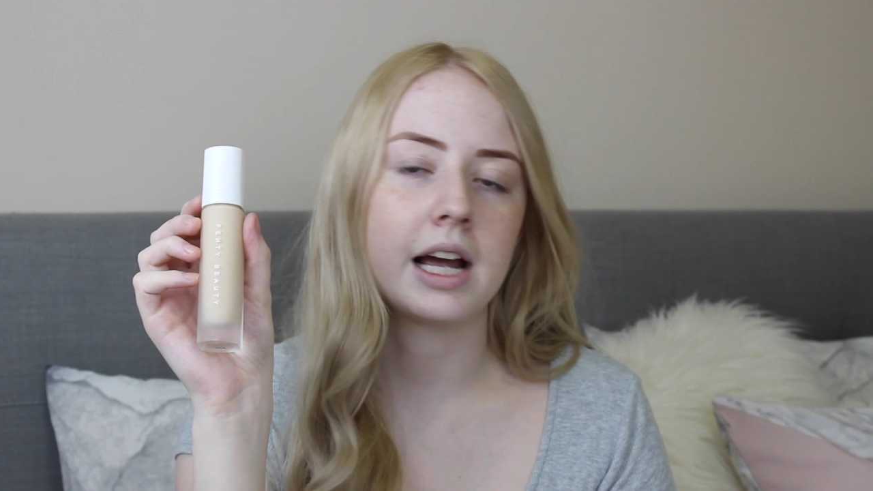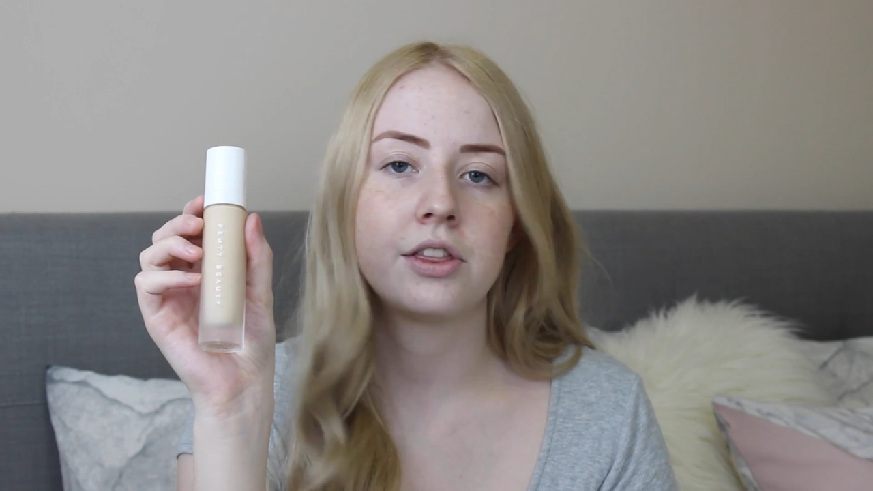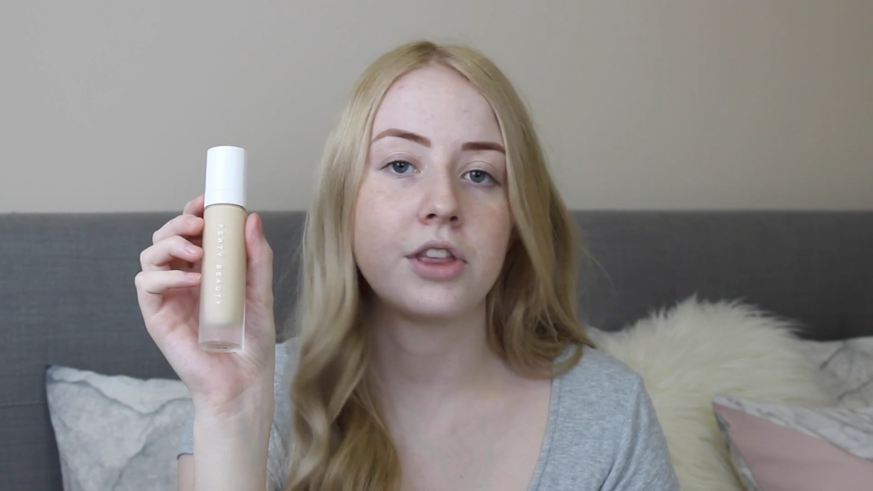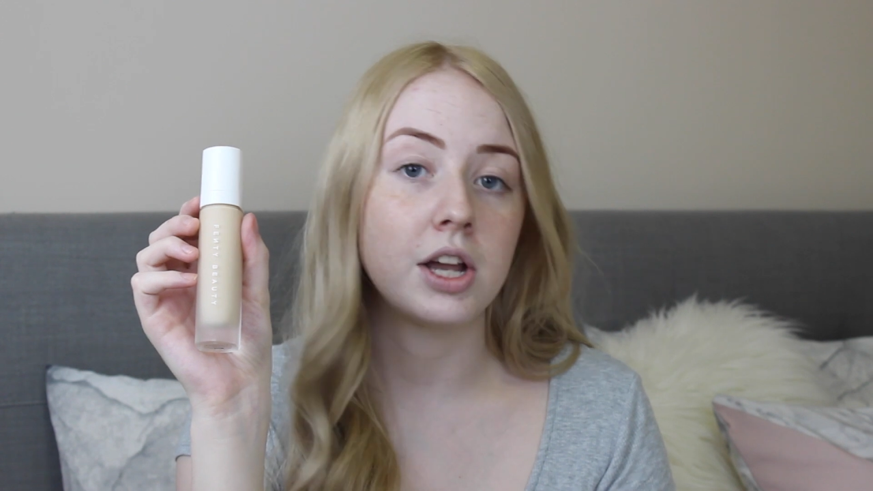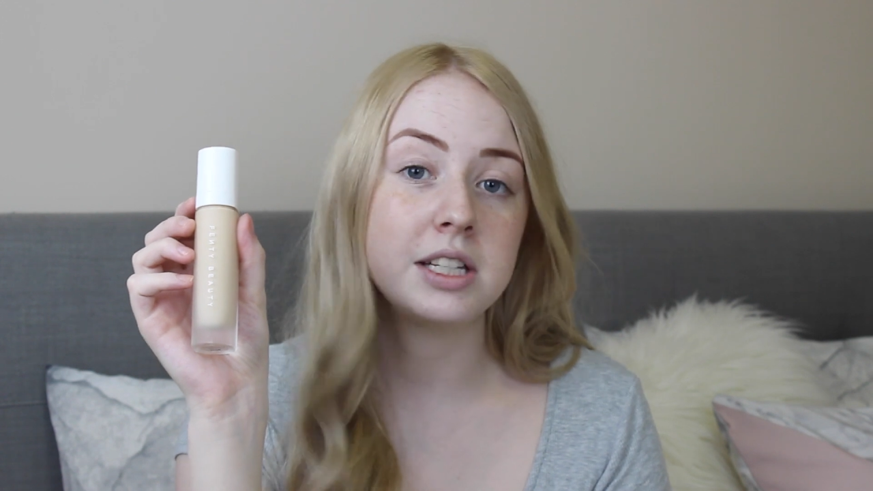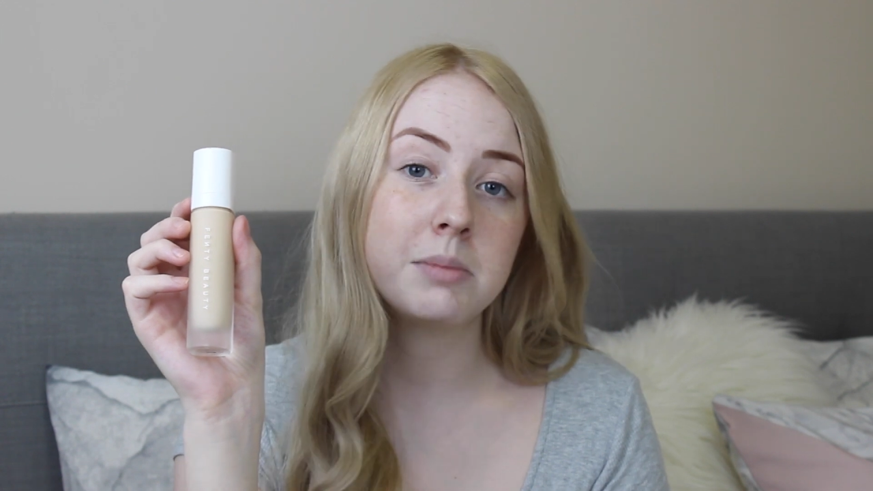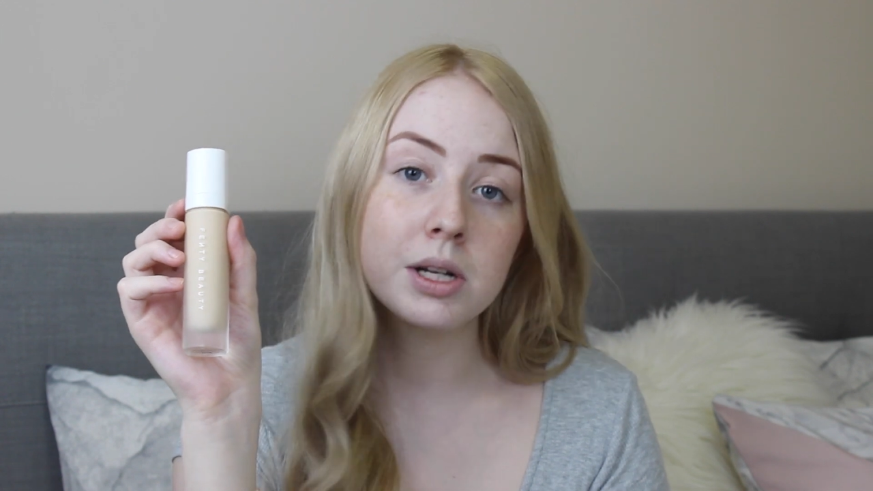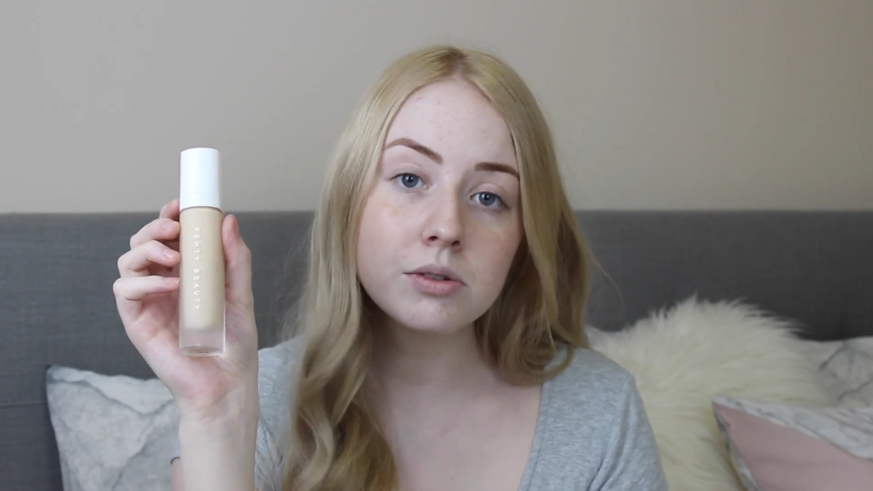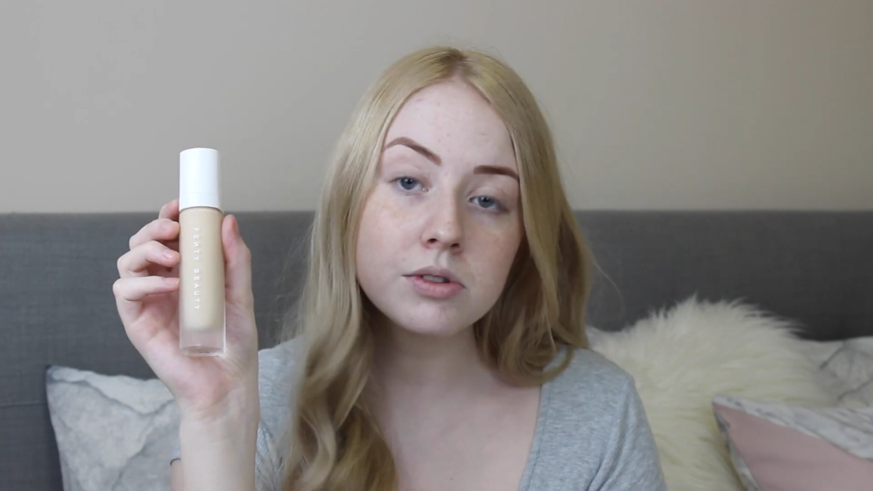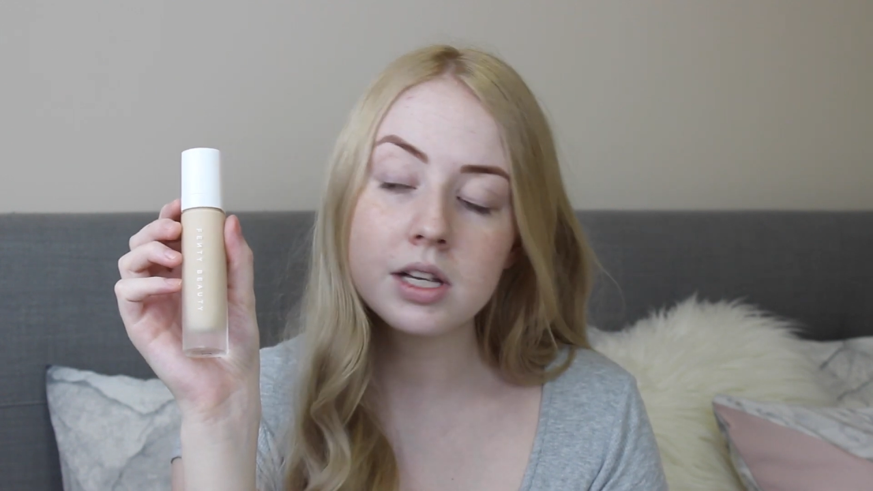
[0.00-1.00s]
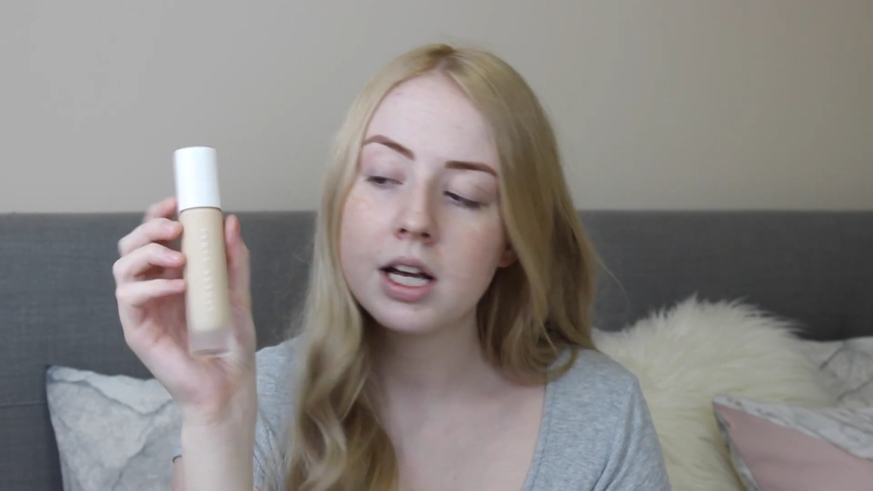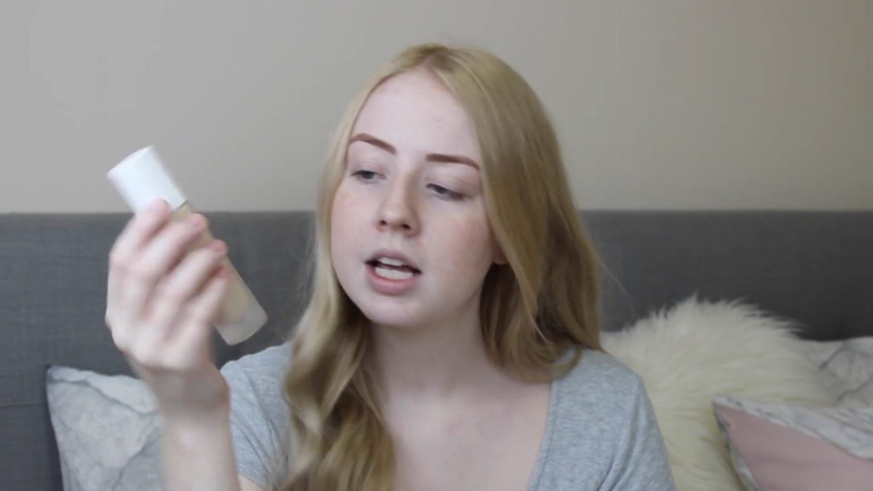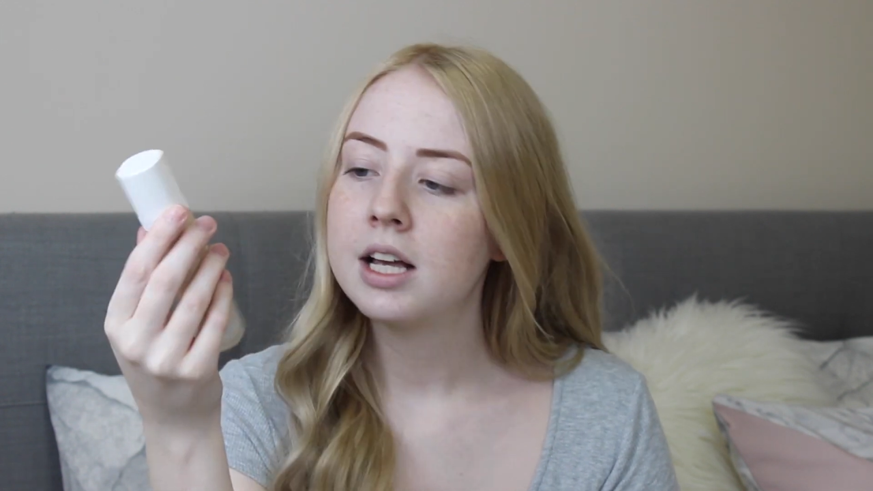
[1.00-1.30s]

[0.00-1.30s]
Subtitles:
like 30 mils.